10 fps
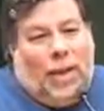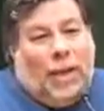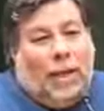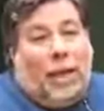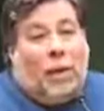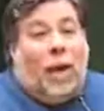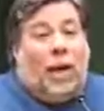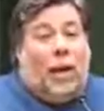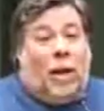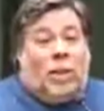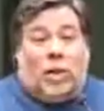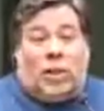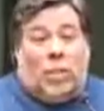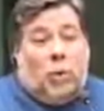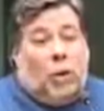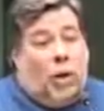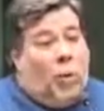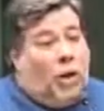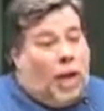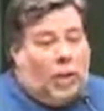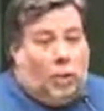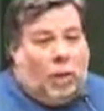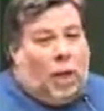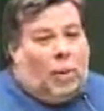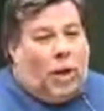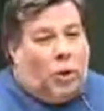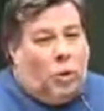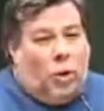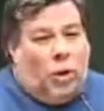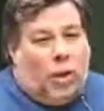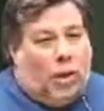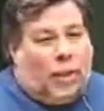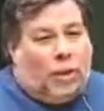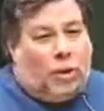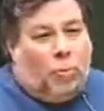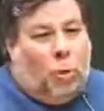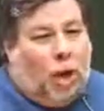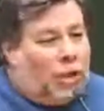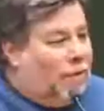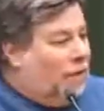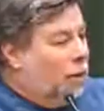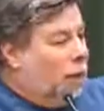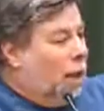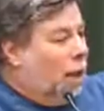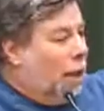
And, really and, cool. and, and, I saw somebody wearing one. I looked it up on Google, Nixie Tube watch. I found it.